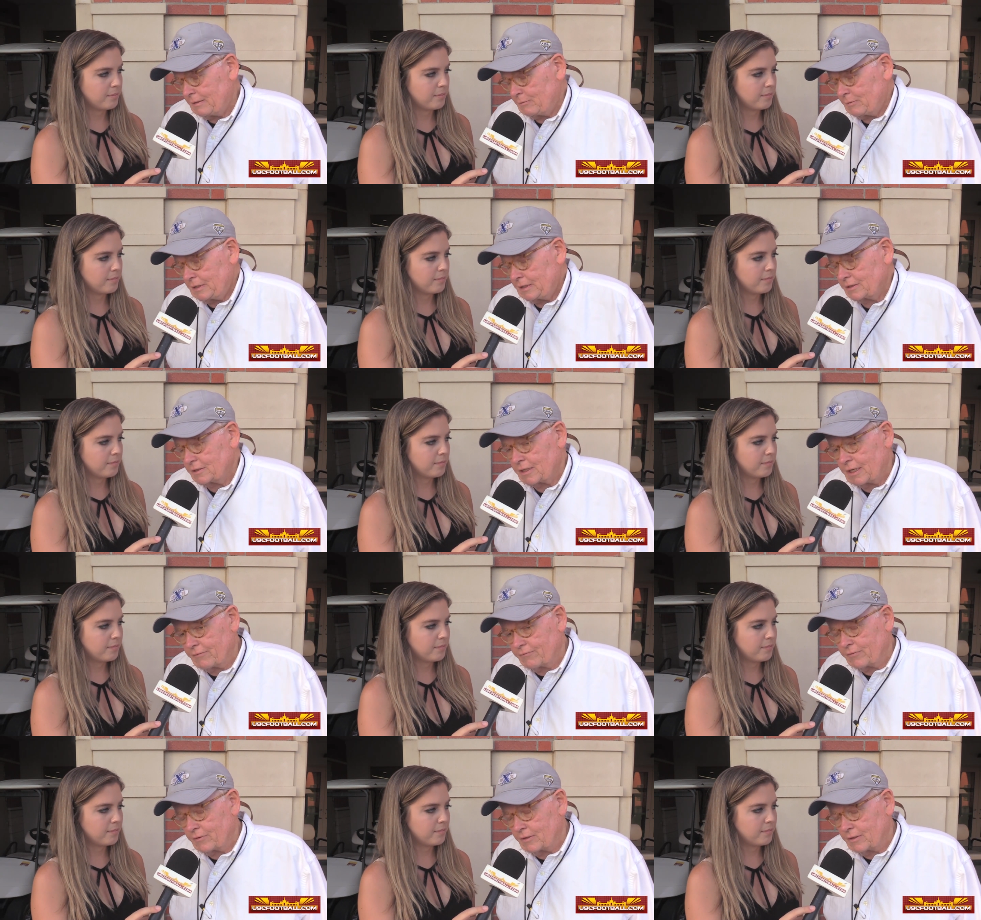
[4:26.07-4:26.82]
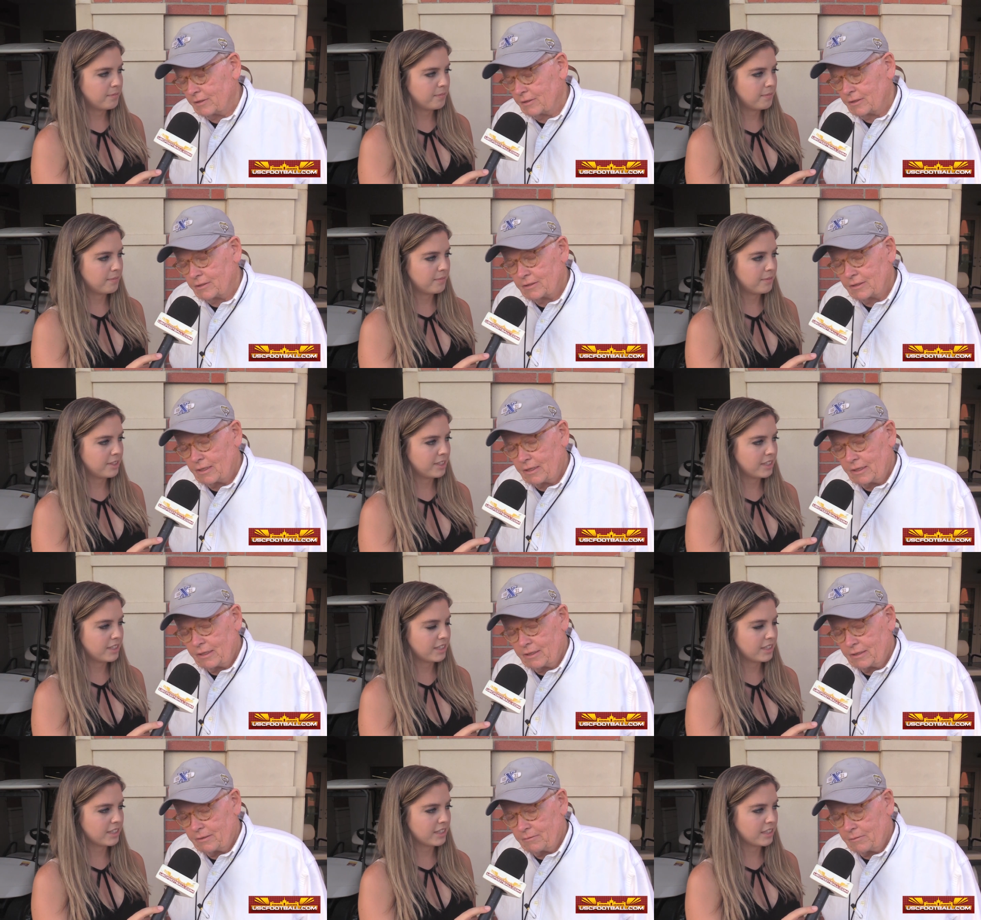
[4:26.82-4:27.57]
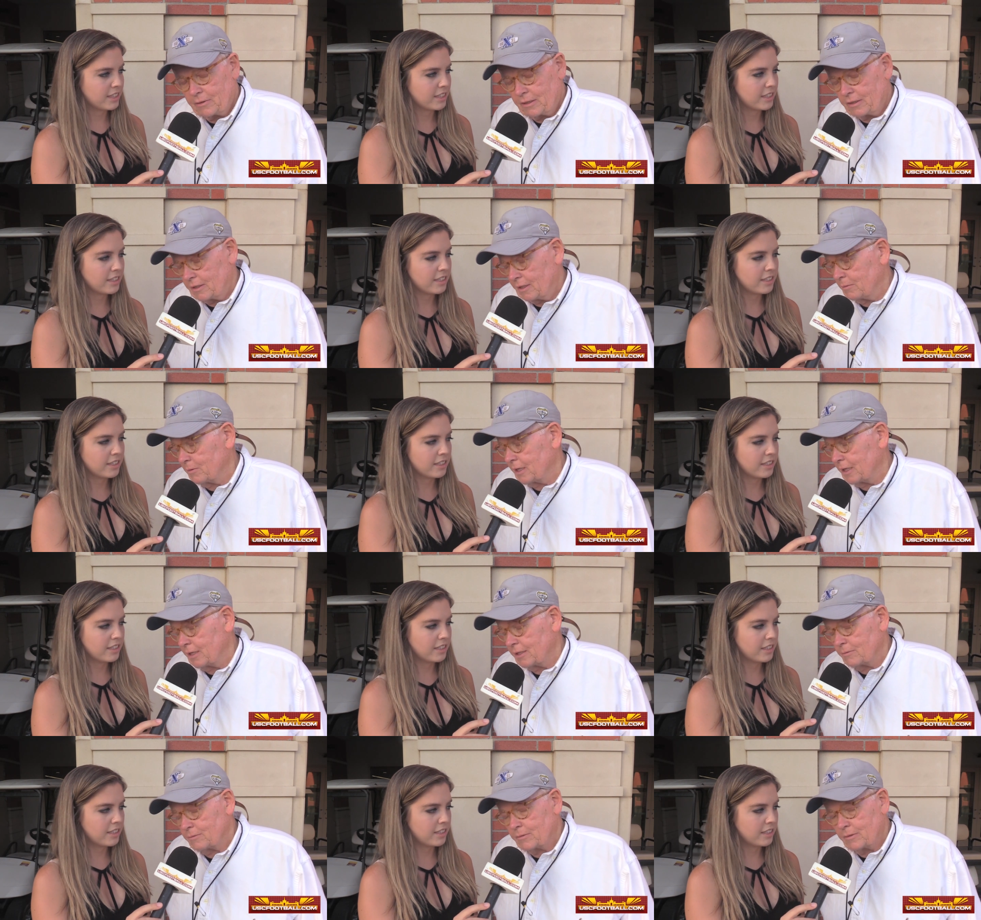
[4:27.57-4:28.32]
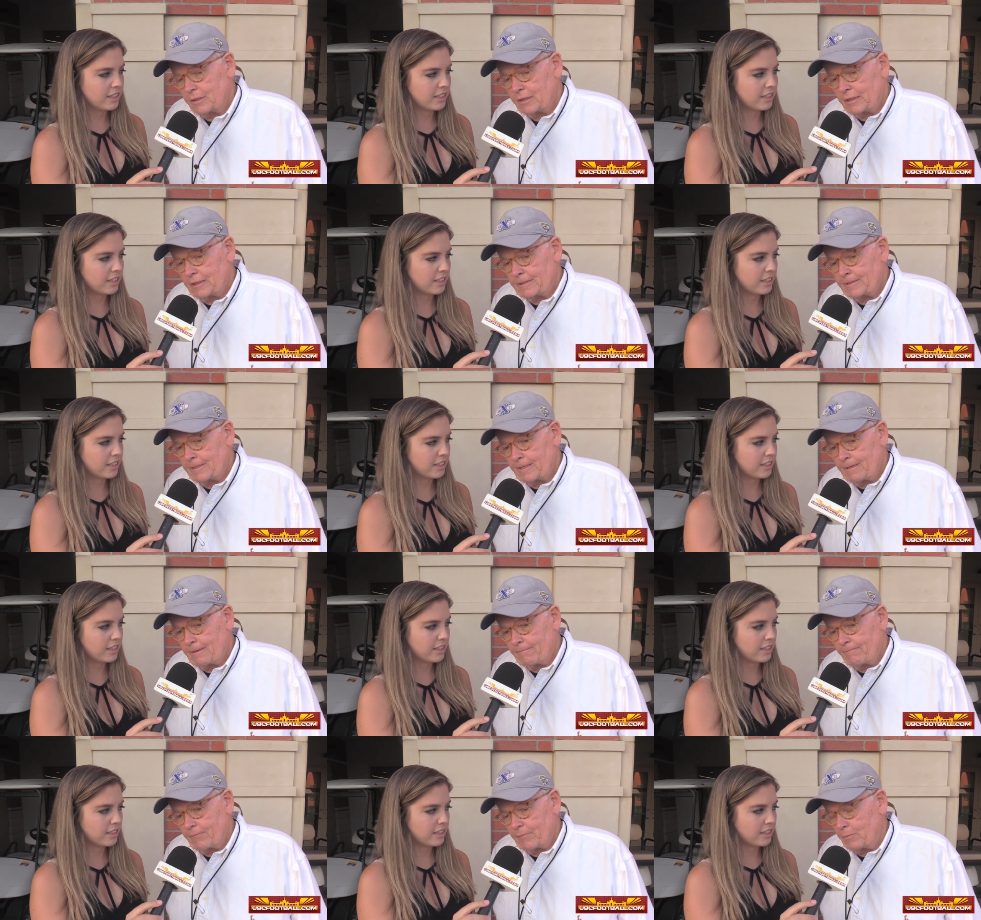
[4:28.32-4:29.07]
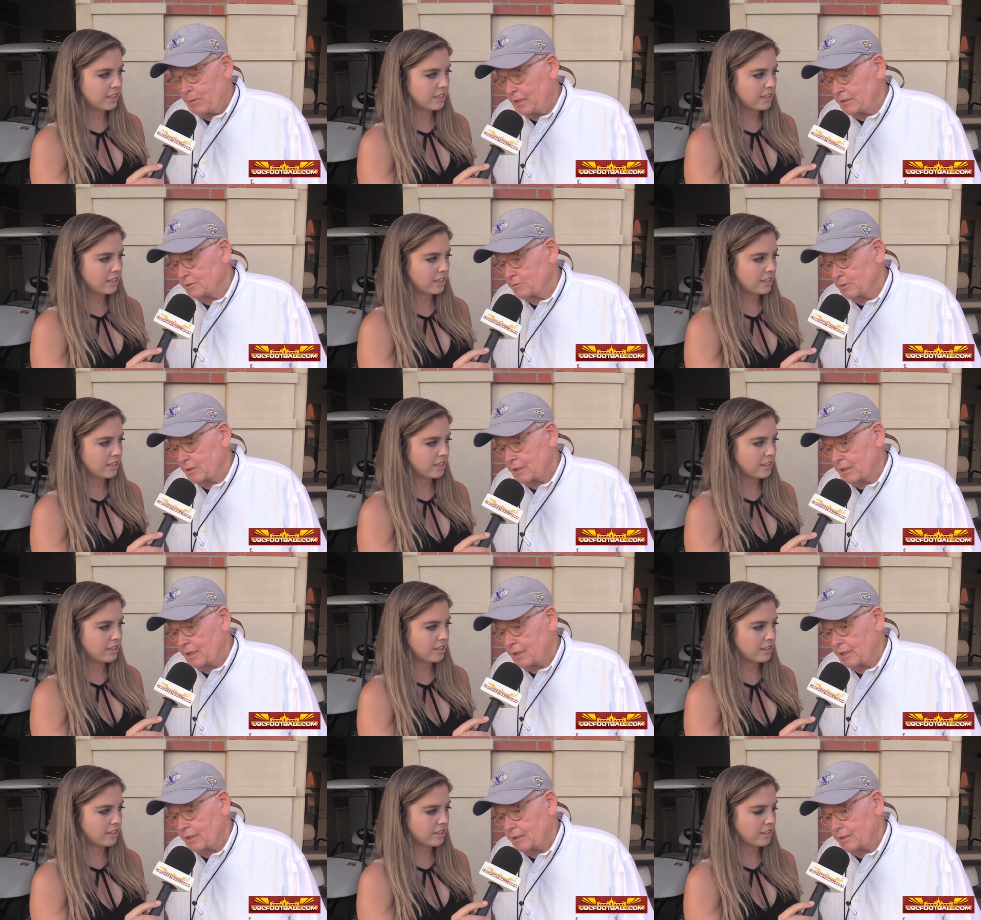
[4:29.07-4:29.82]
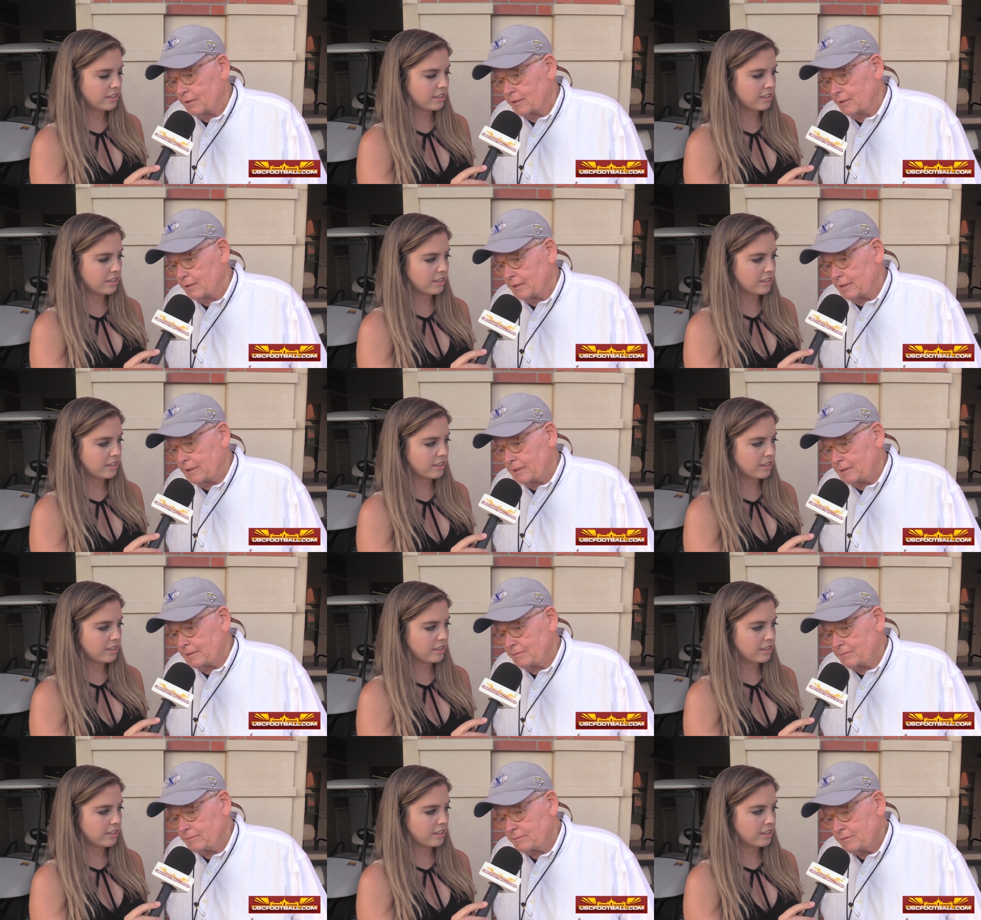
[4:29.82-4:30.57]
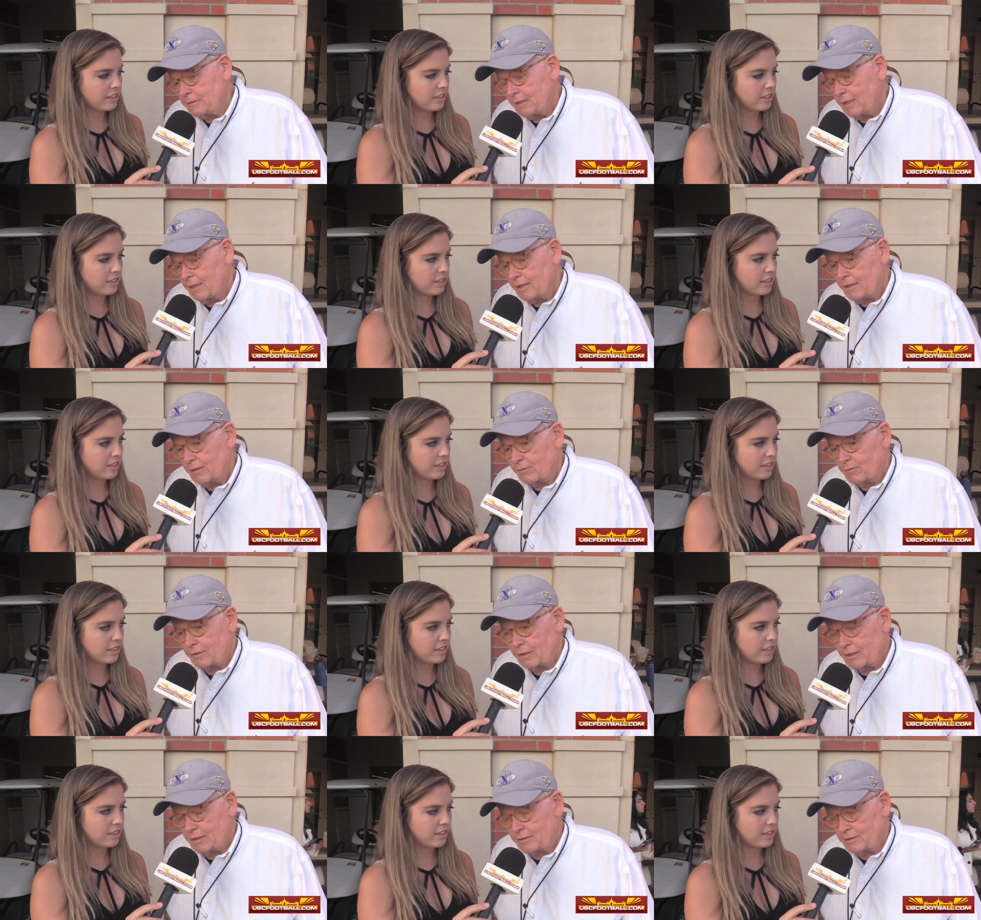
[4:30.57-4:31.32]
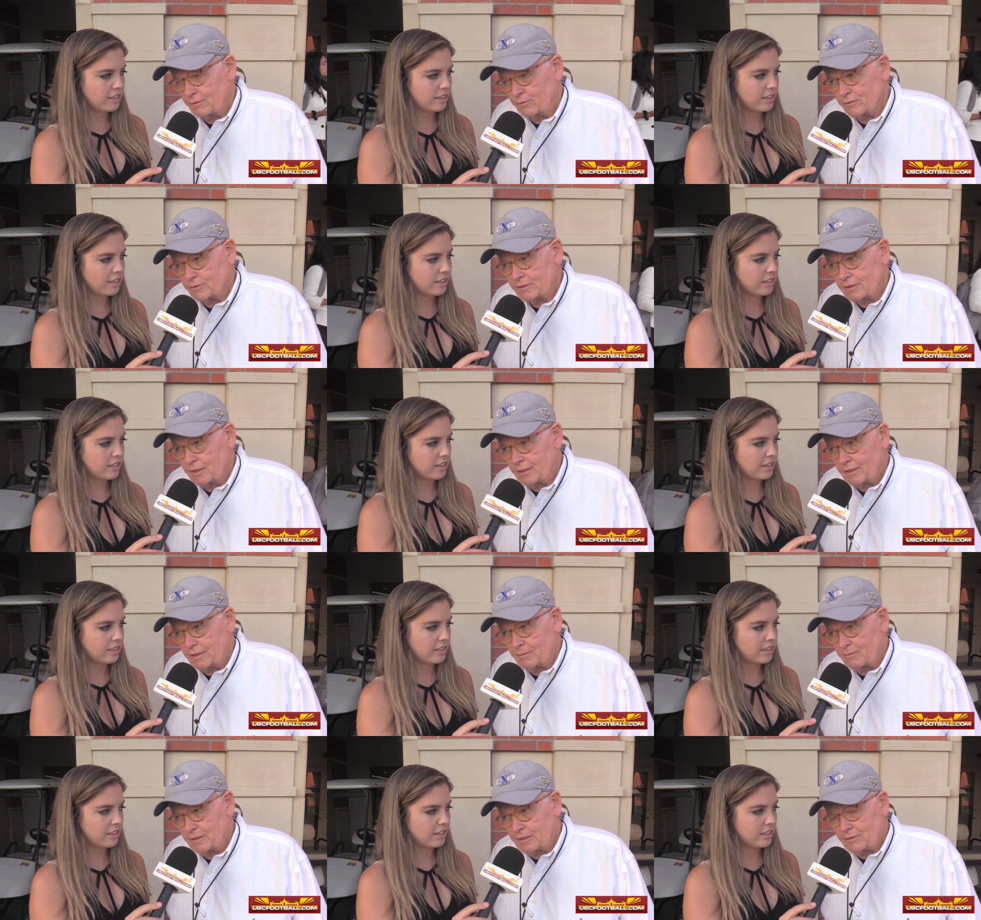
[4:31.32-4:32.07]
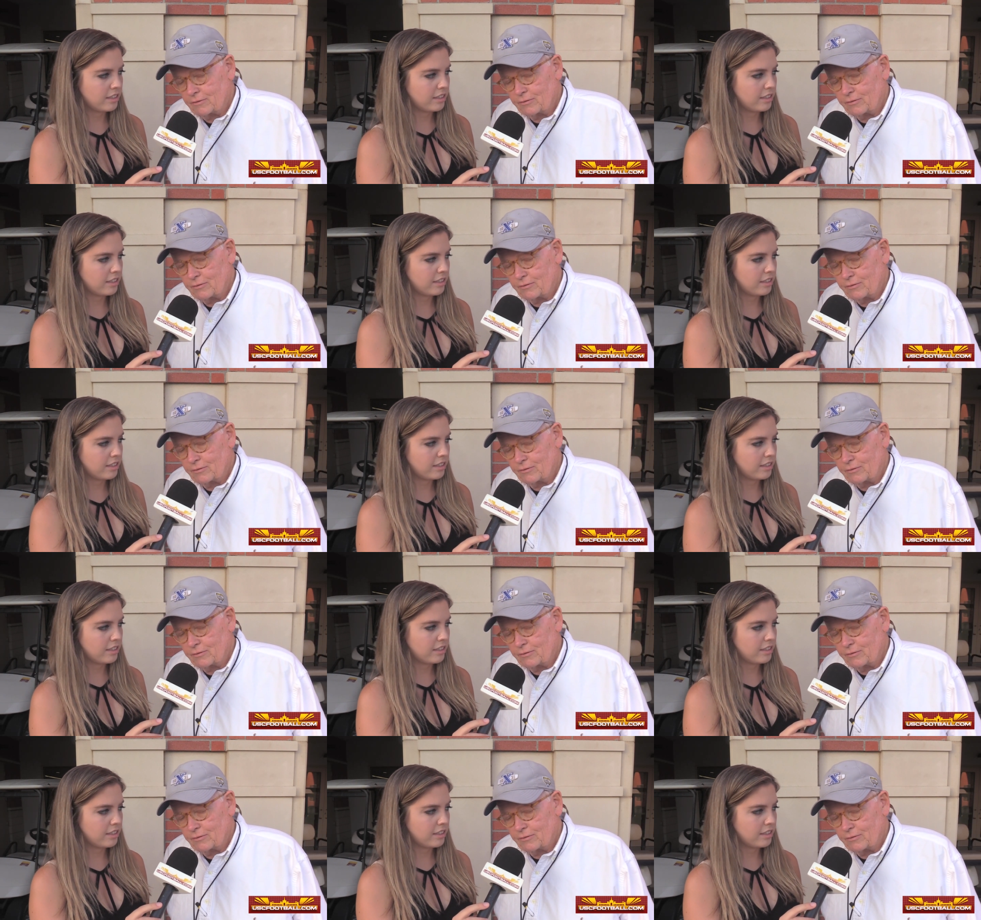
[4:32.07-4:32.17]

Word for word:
Speaker 1: we just have to uh, eliminate them and um, the best we can. And and you'll see. I mean,